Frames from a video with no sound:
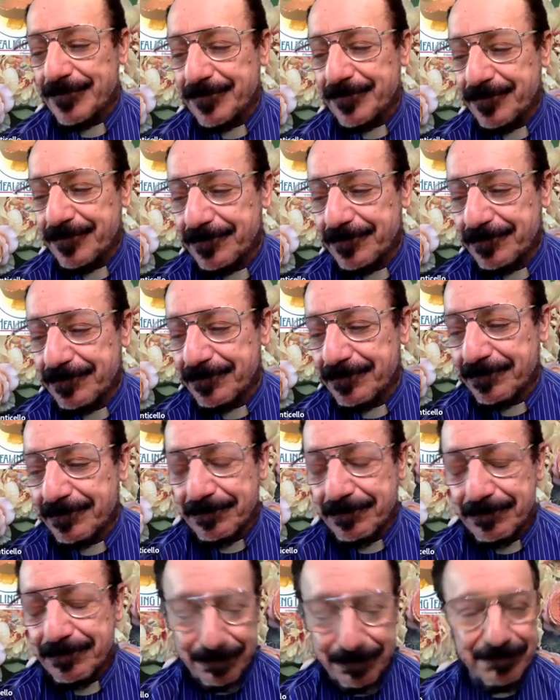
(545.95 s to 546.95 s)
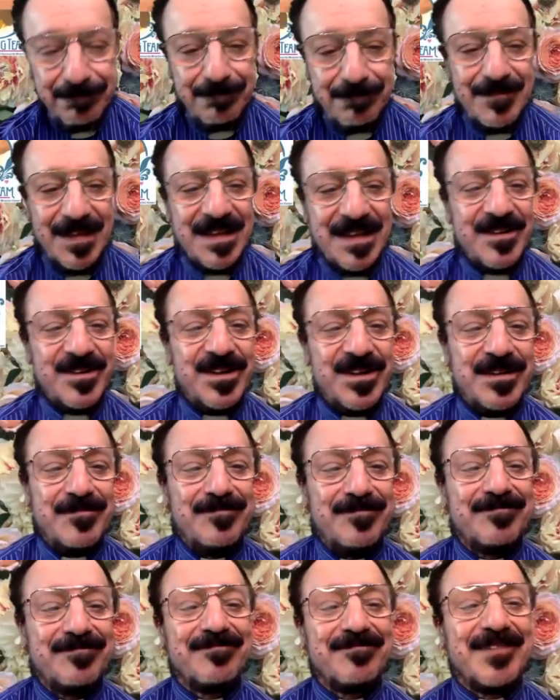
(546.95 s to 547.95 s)
we go. Good.
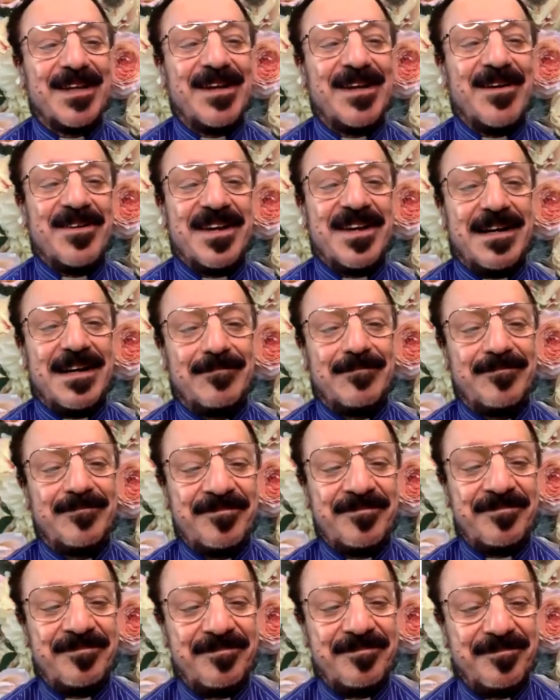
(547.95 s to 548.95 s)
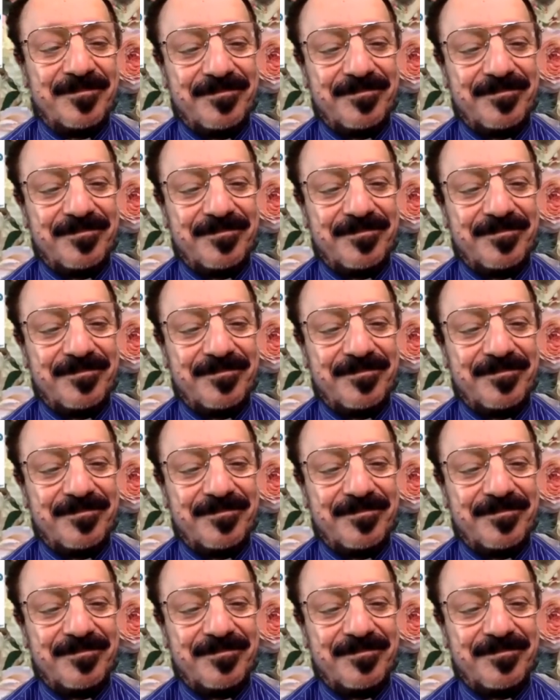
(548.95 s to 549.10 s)
Okay.